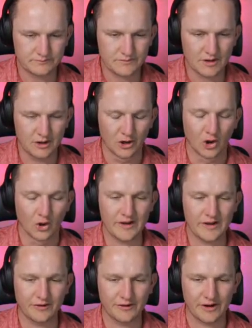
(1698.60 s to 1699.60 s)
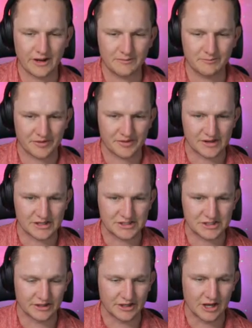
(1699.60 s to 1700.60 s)
Loiter in
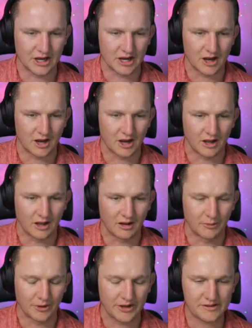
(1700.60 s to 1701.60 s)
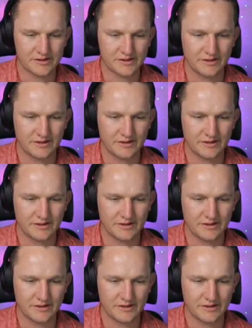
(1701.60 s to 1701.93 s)
possession. Yeah, boys.